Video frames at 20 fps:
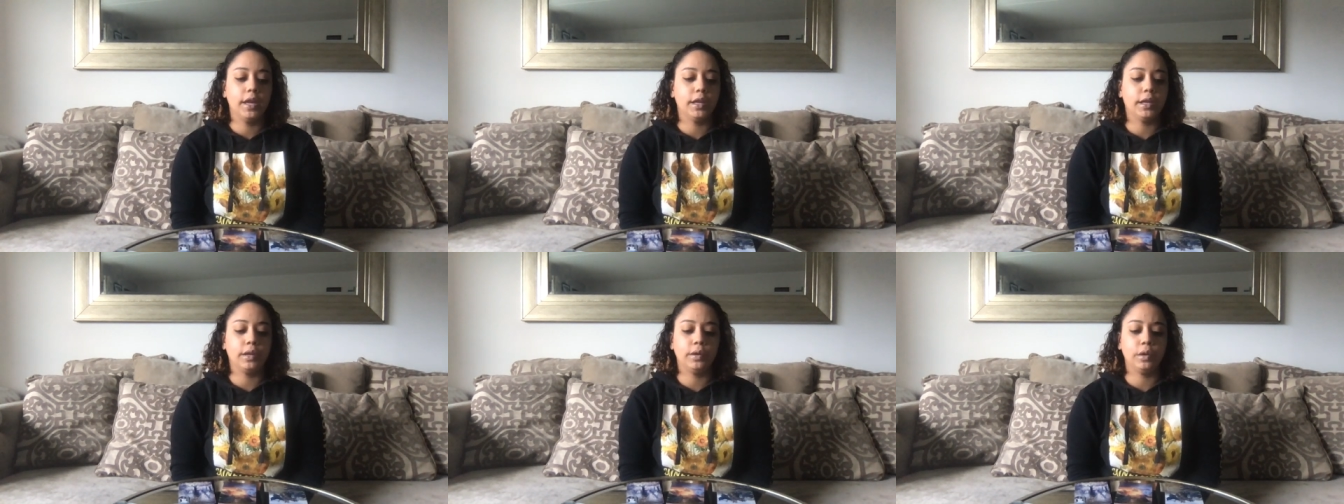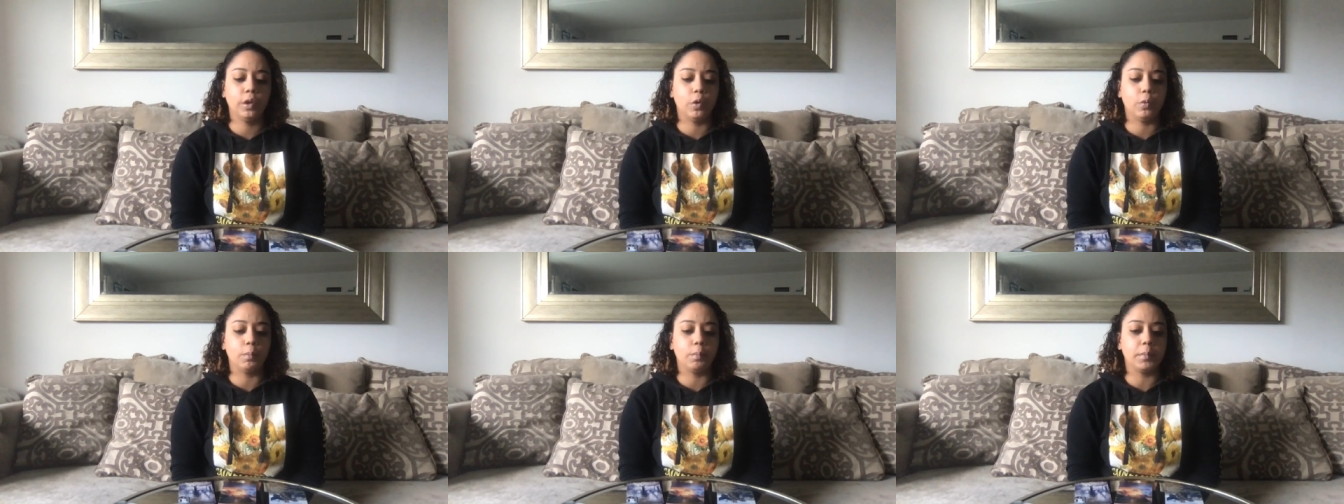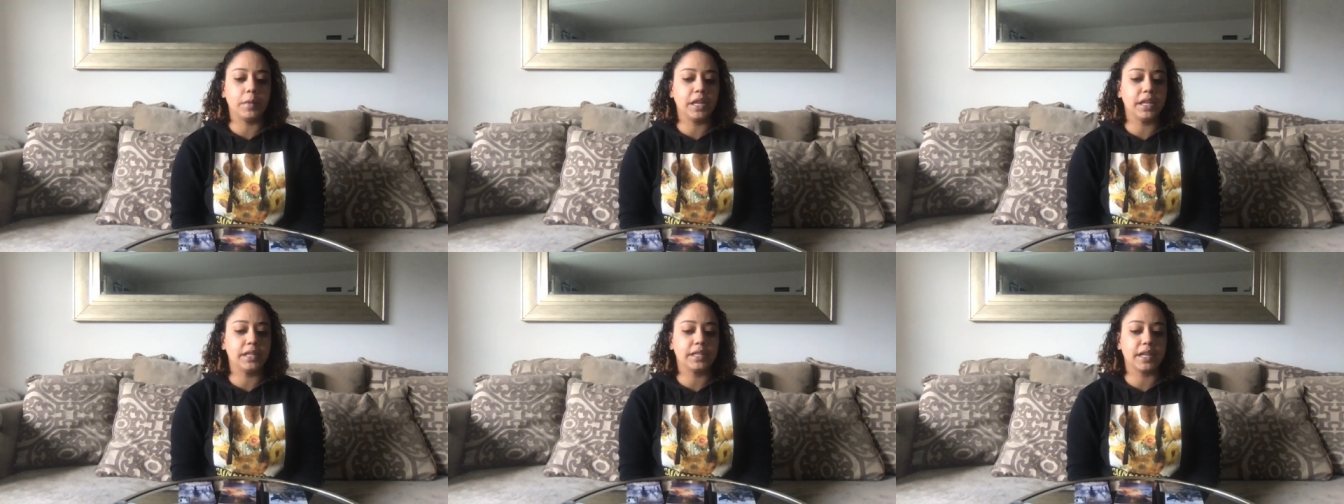you don't
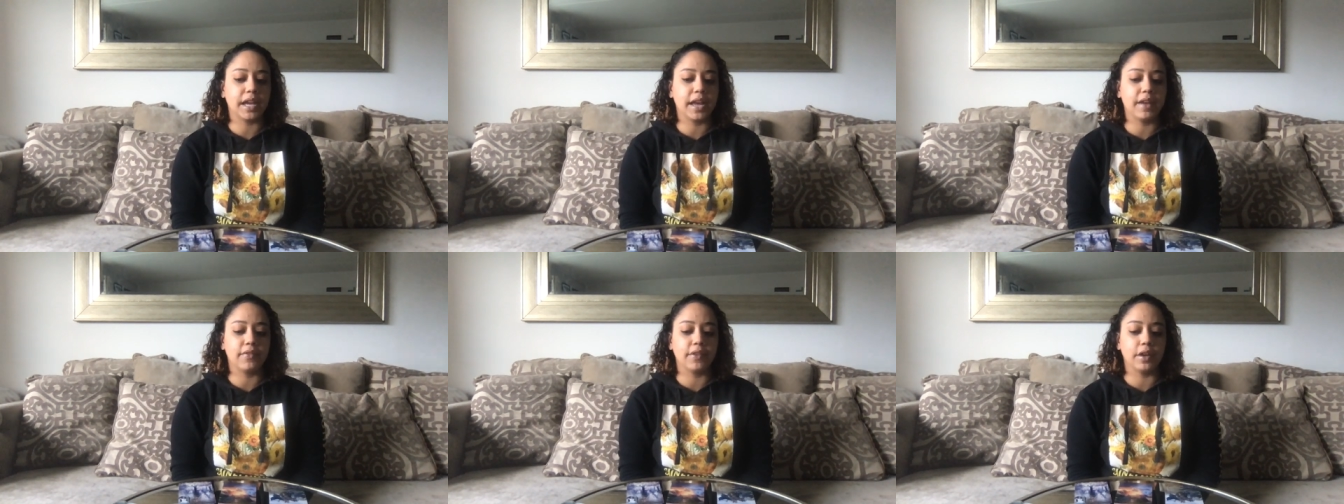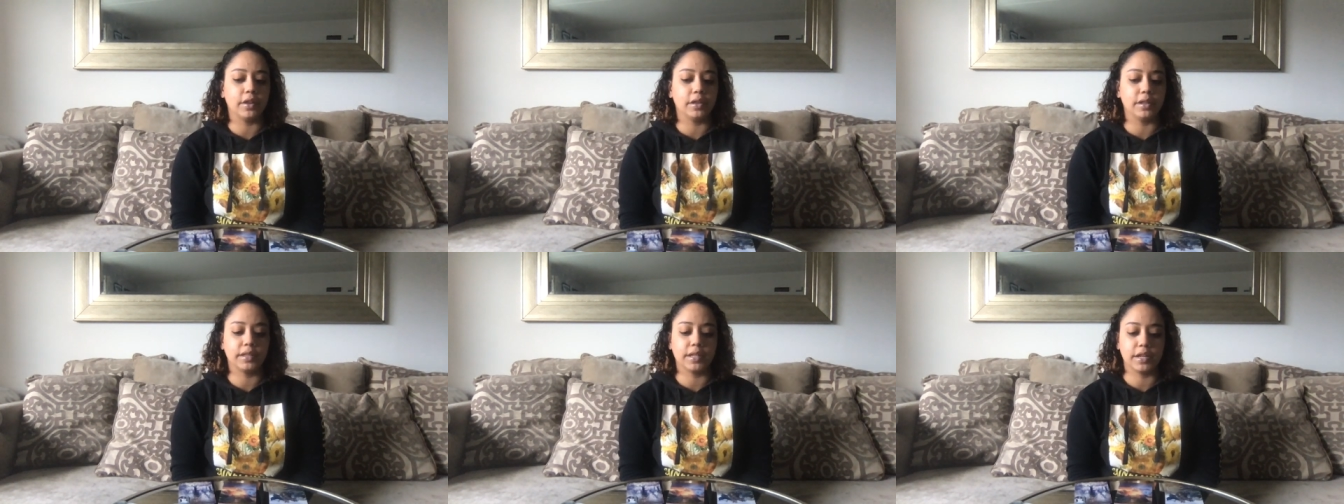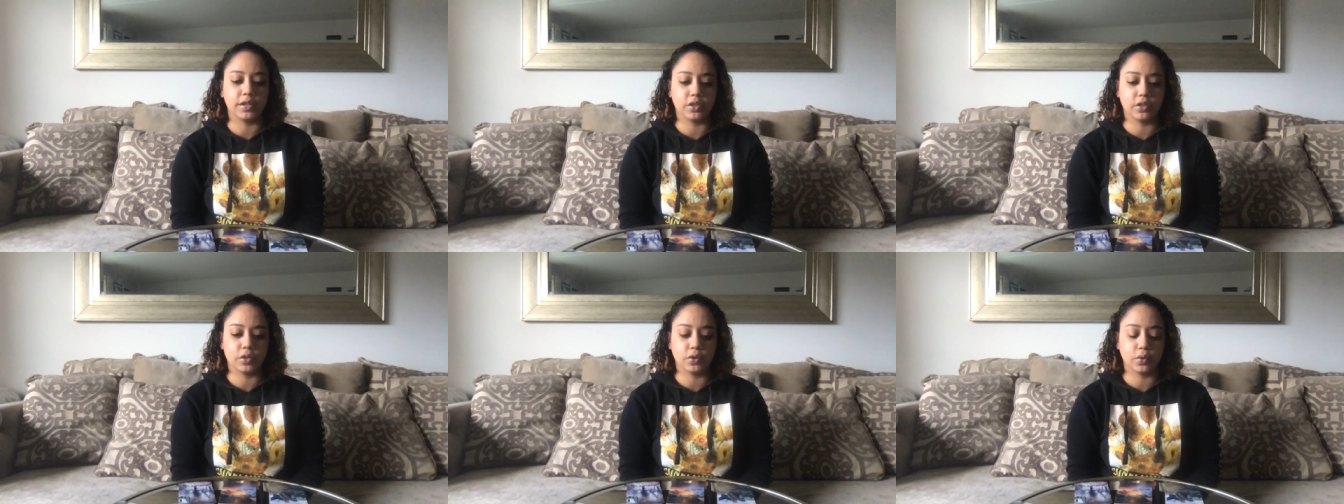mean to have ill
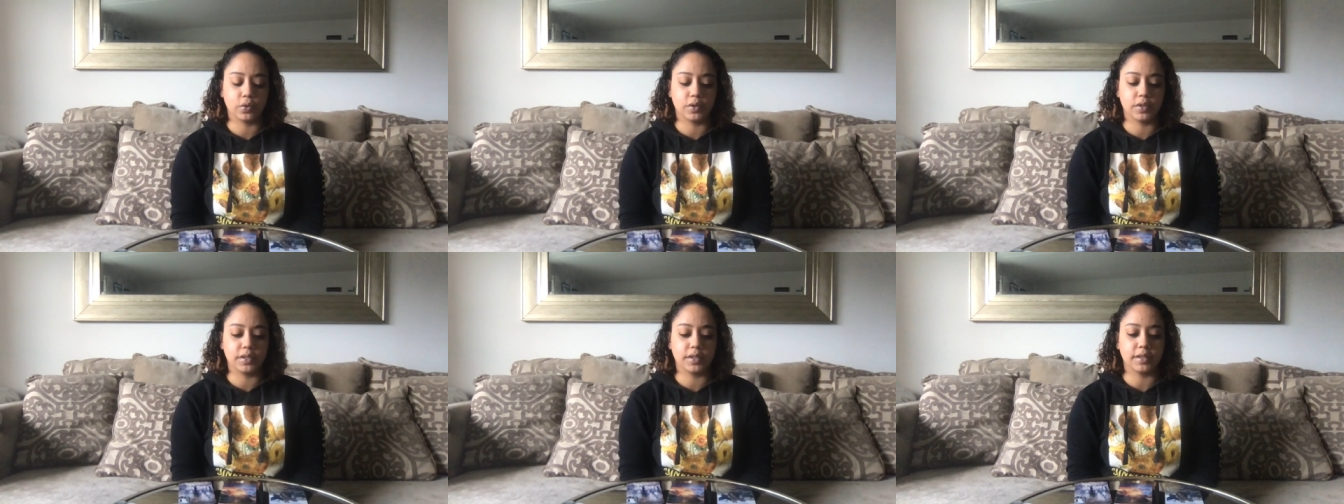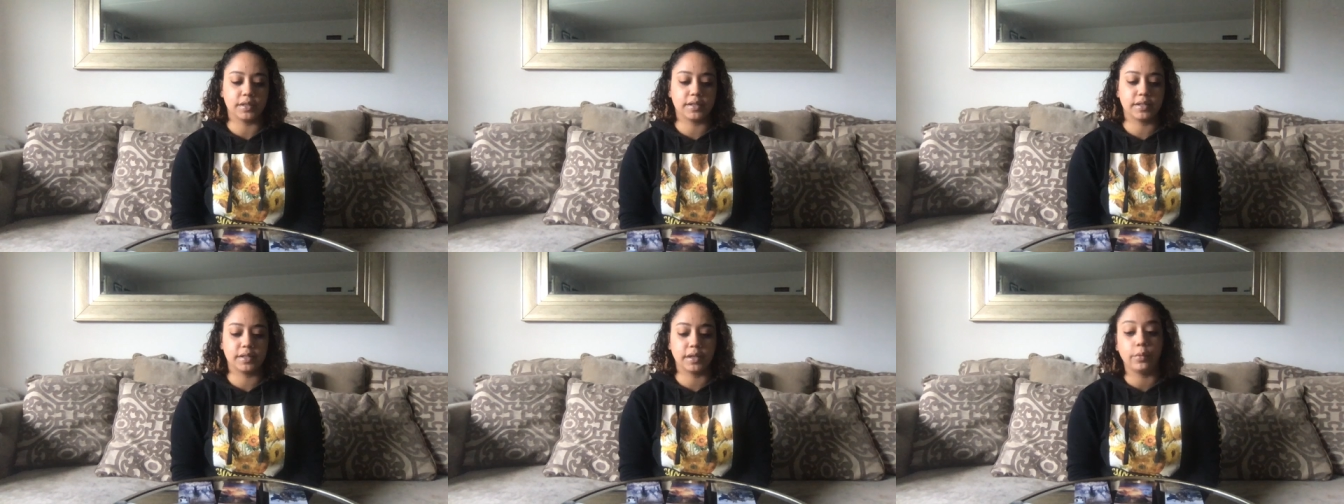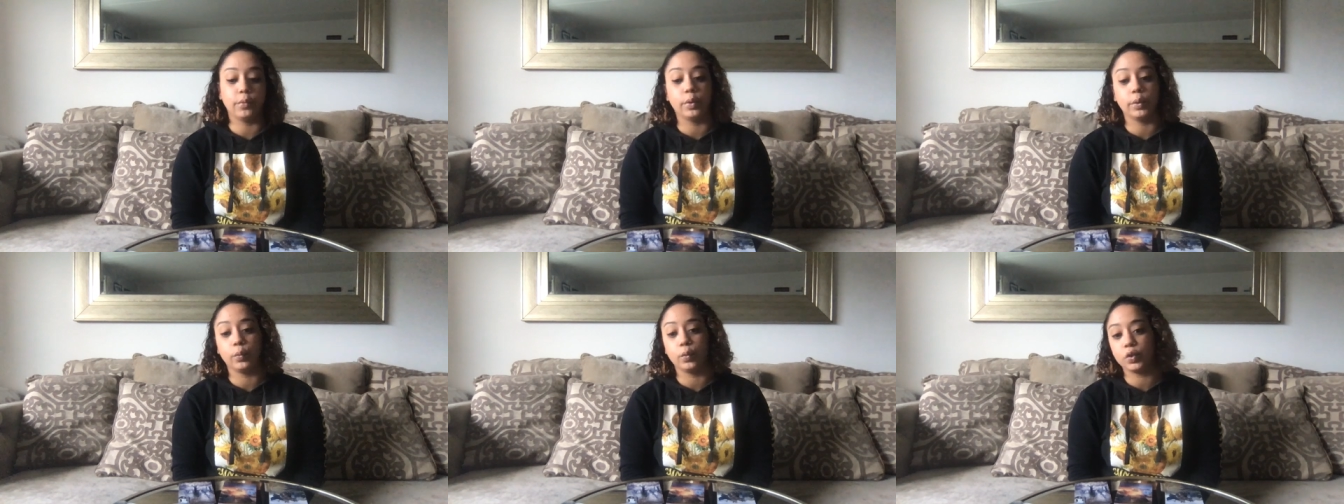intention towards this.
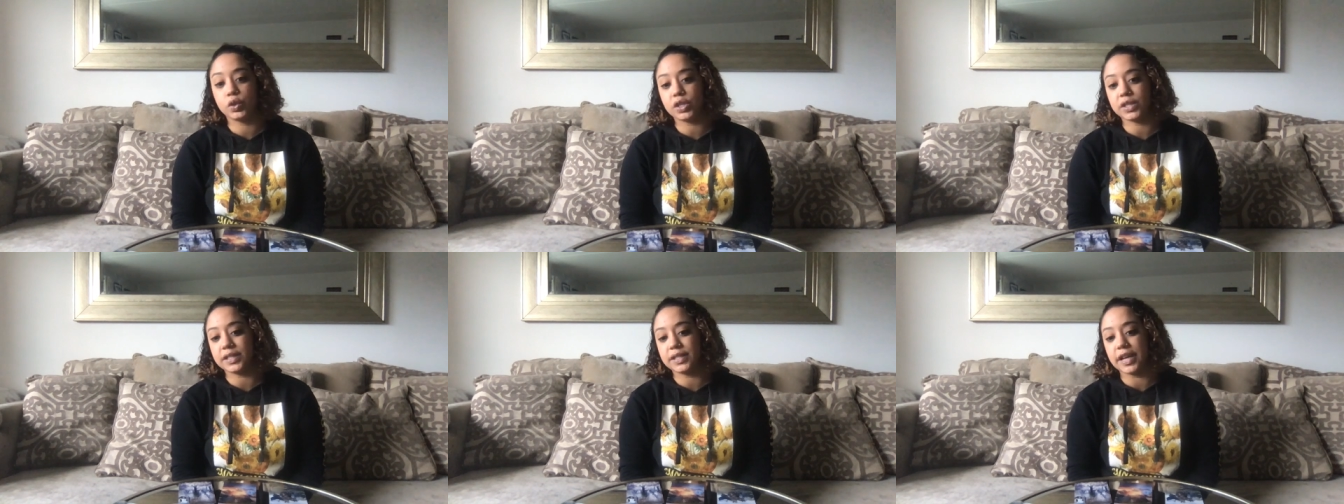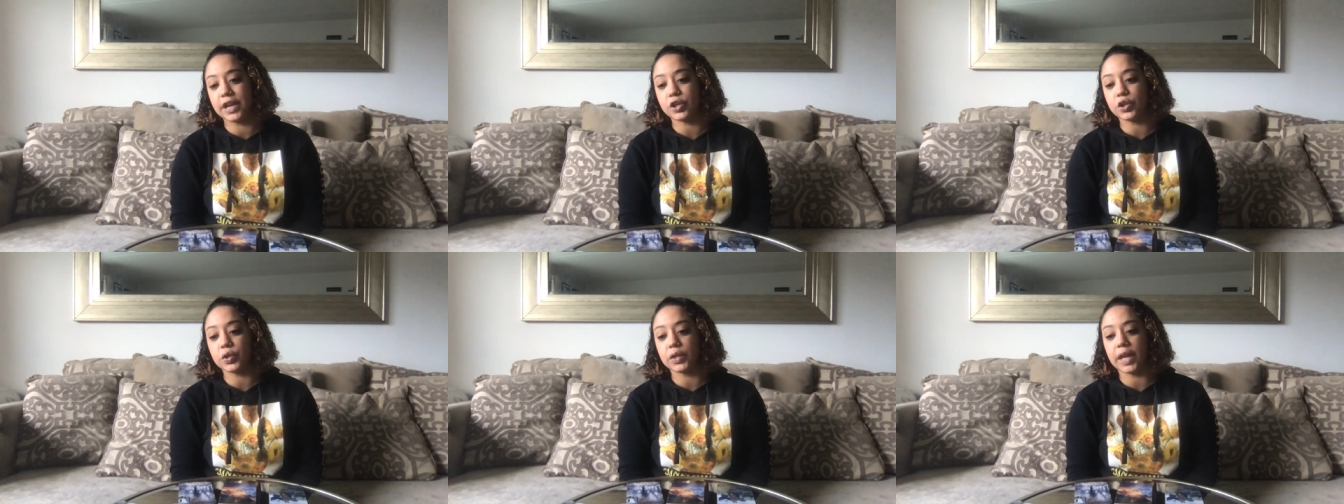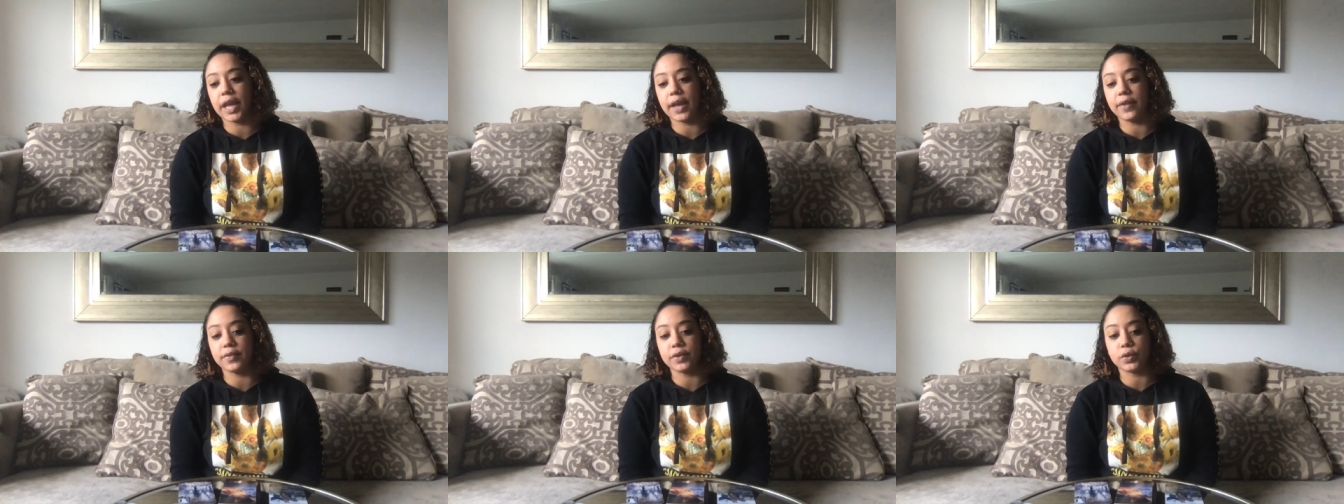Someone will just naturally
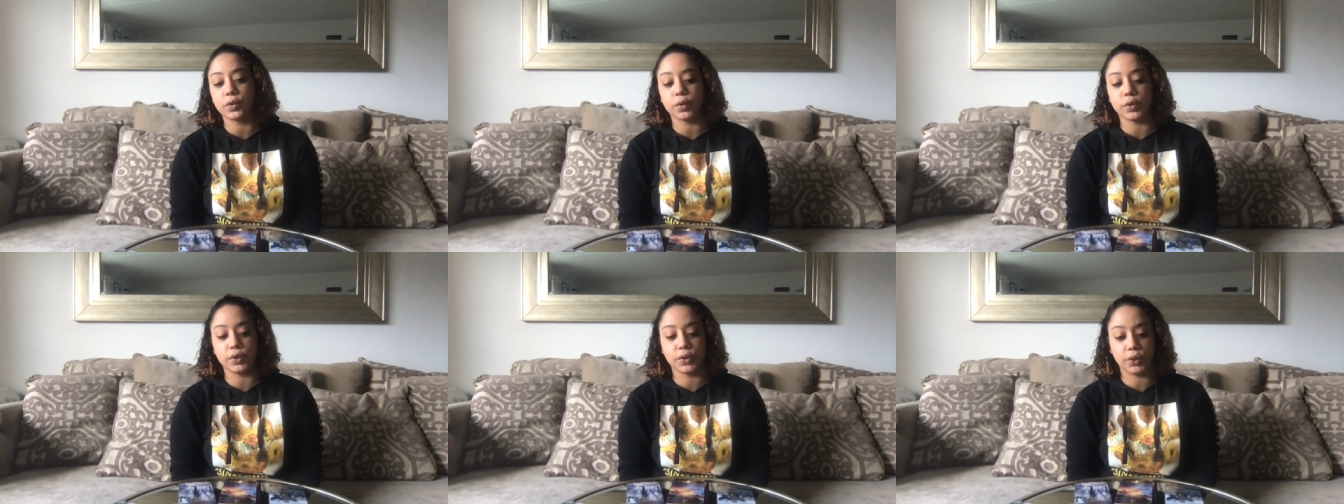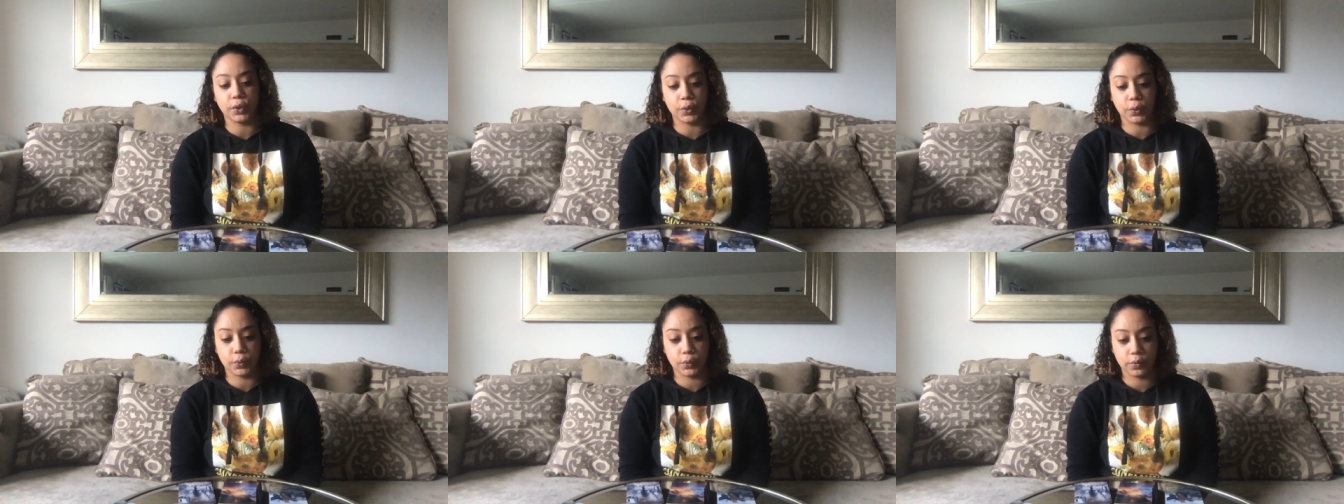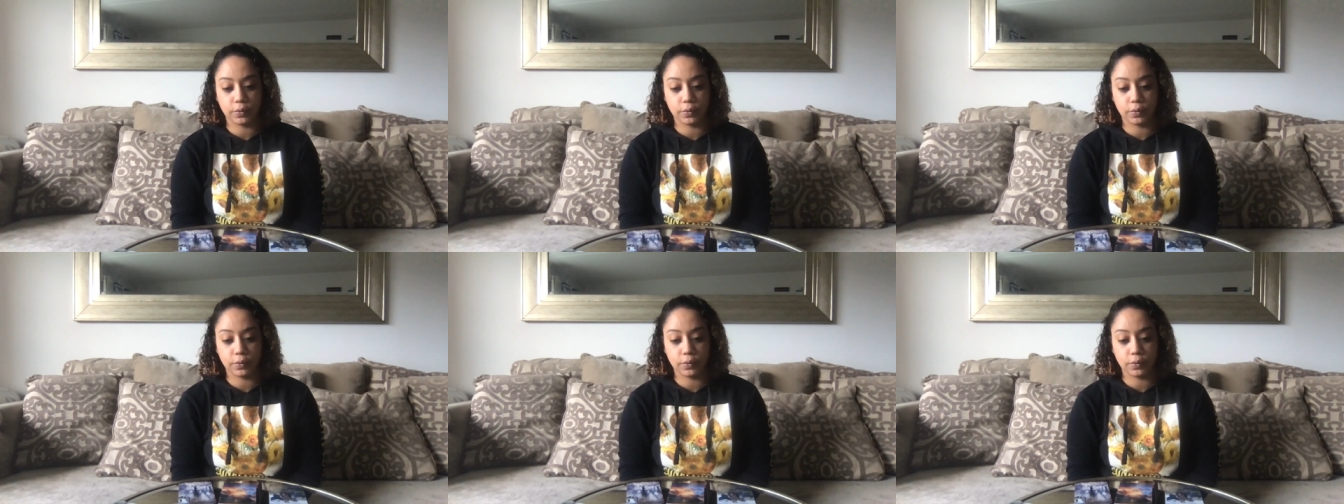have it towards you.